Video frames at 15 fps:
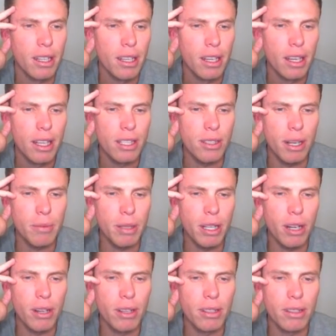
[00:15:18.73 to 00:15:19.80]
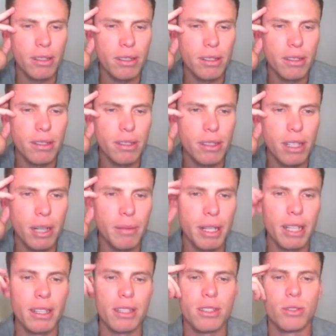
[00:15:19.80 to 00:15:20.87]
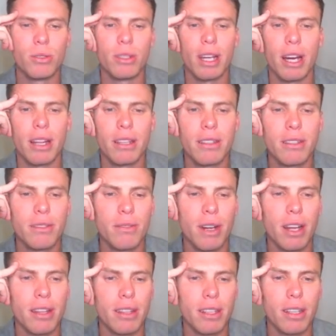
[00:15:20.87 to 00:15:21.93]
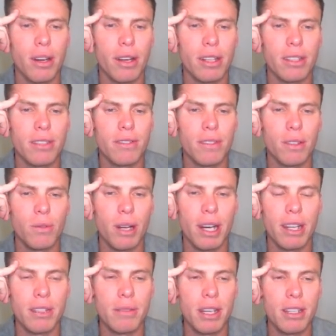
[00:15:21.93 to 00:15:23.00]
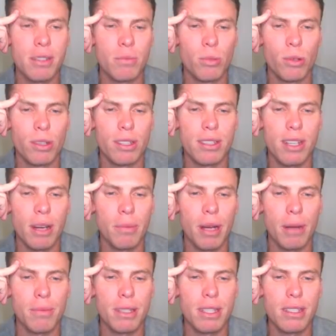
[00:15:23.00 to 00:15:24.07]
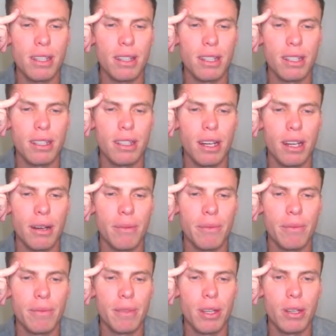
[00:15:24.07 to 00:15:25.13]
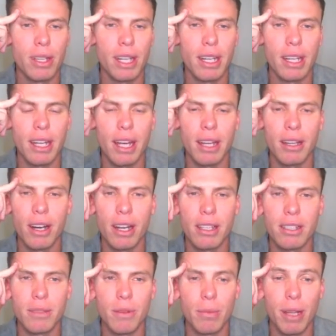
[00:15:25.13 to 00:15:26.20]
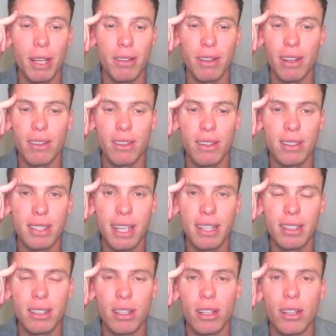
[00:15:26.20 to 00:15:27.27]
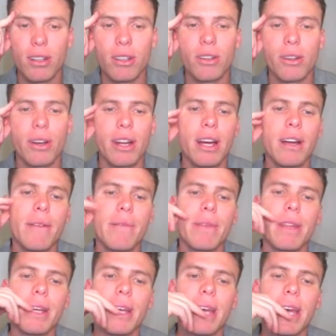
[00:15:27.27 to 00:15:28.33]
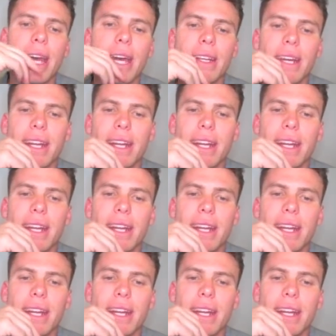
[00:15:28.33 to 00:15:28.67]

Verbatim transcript: So I'd be going. I'd be getting the two guns rather than going just for the one. As, as important as IPAPS is, I think um, you know, getting a guy that's going to be playing round 13 in Lola or Cotter and getting